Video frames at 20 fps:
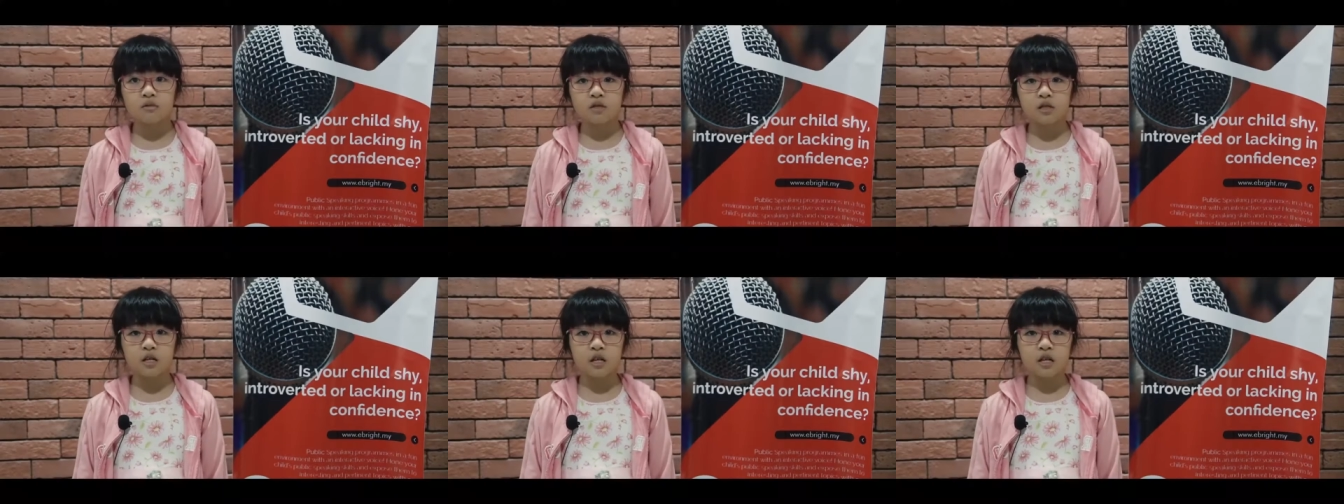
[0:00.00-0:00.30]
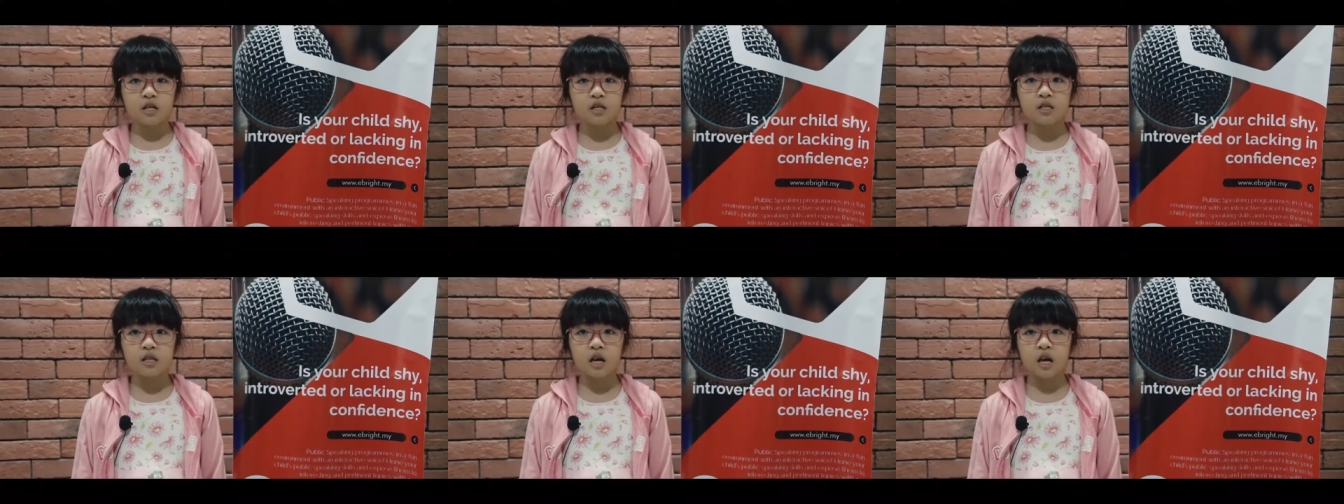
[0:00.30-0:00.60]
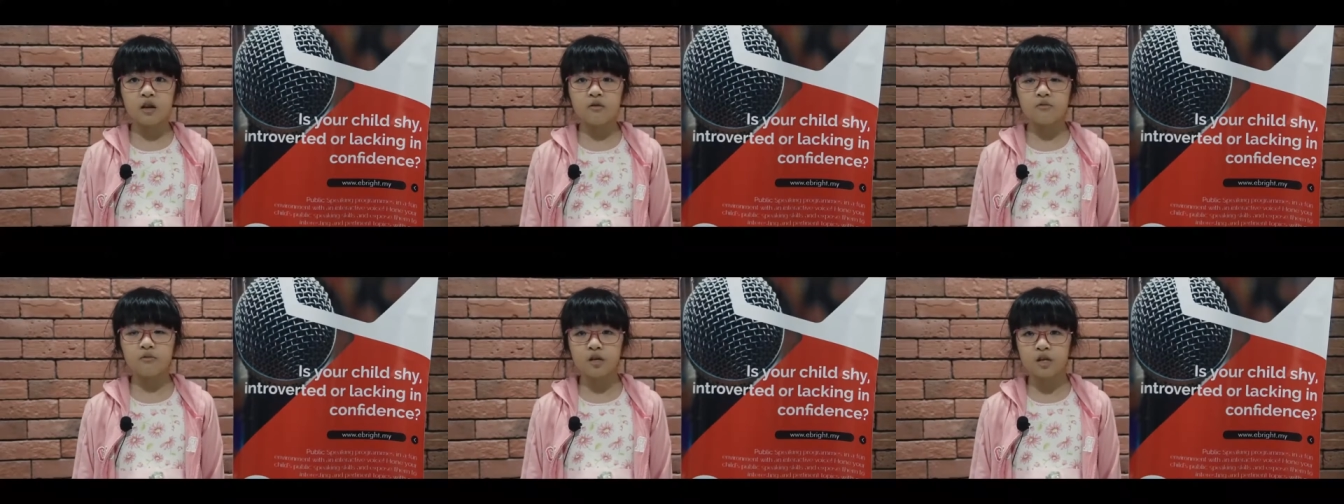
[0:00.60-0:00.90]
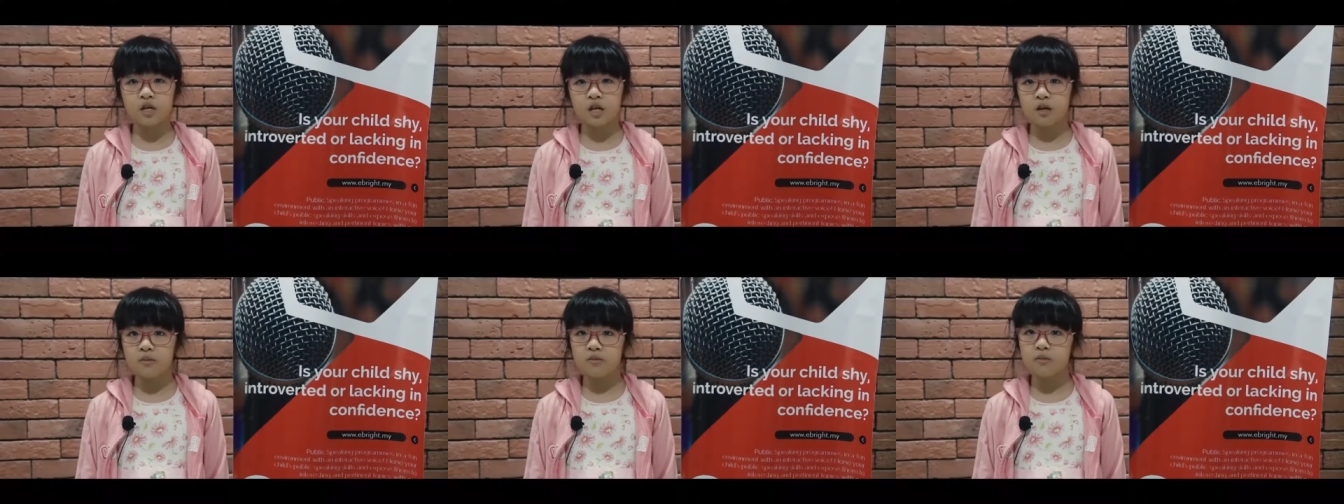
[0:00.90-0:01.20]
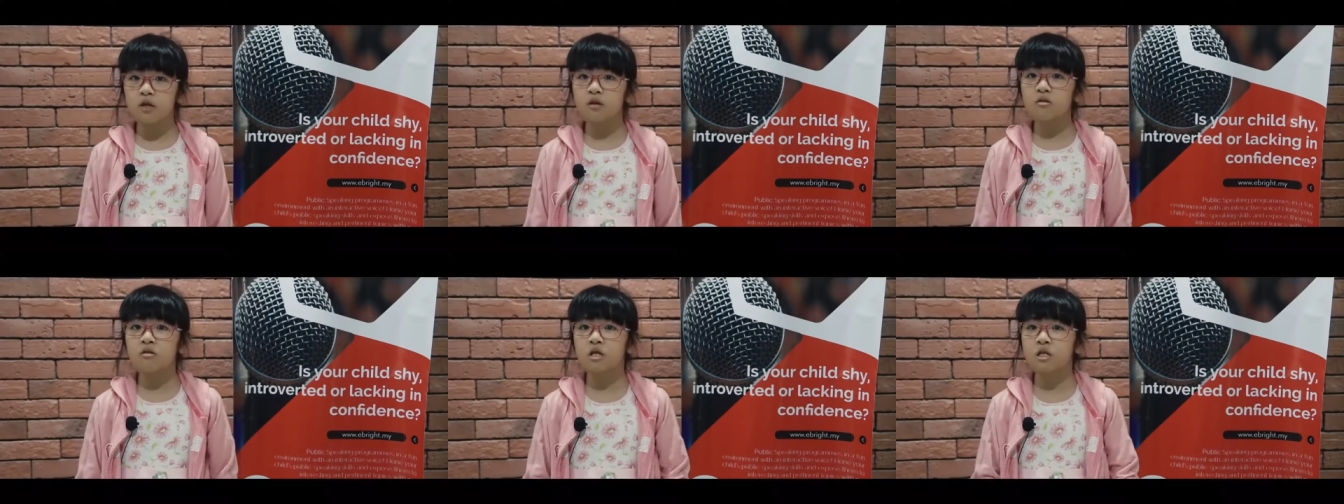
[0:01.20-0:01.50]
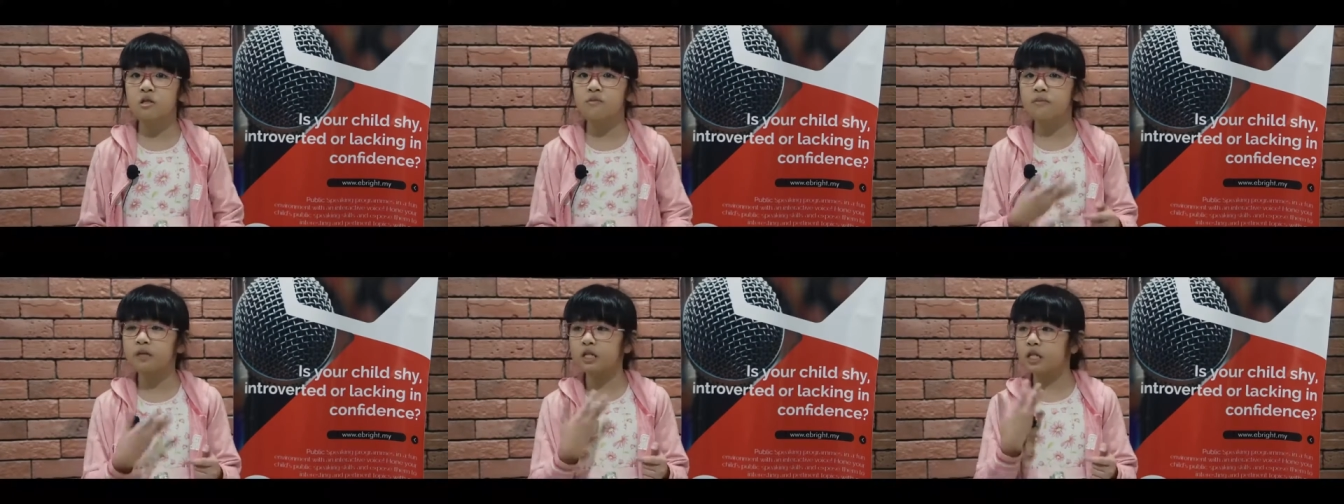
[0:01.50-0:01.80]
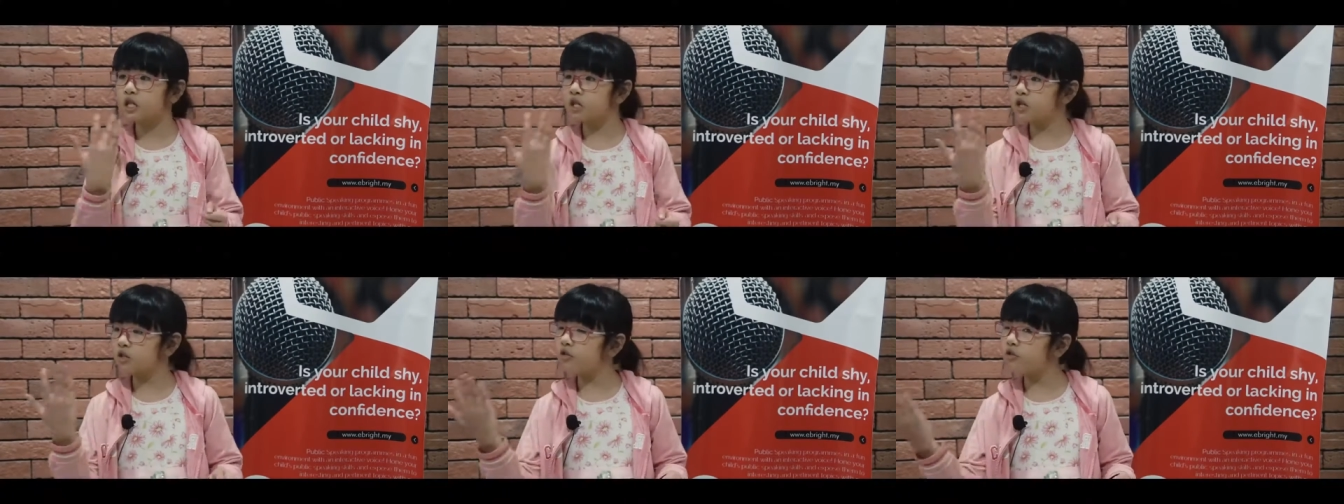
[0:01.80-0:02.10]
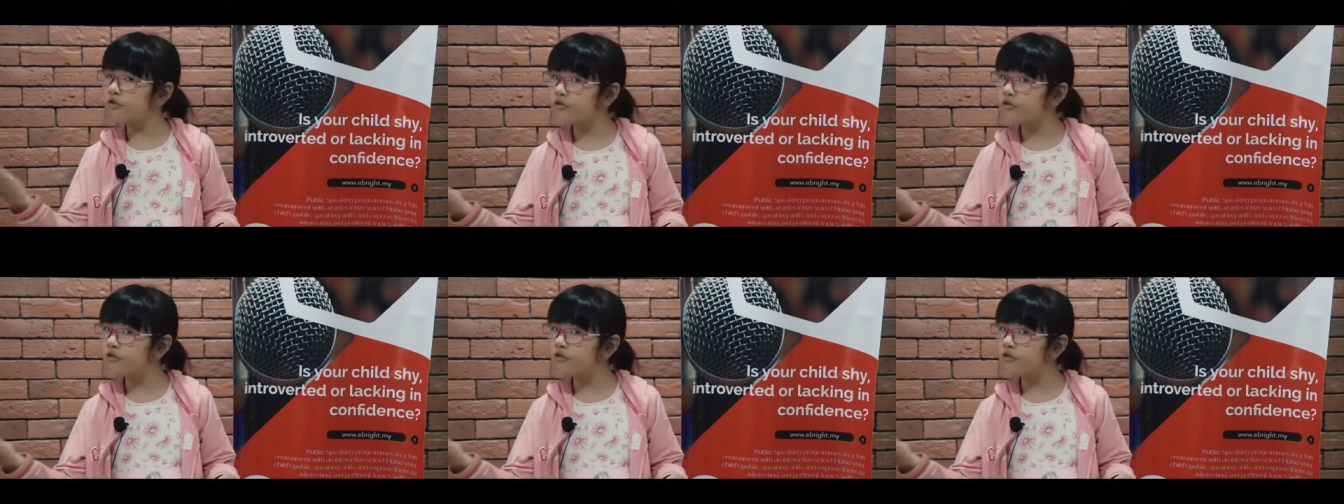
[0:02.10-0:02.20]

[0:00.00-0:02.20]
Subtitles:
thing that we came here was meeting new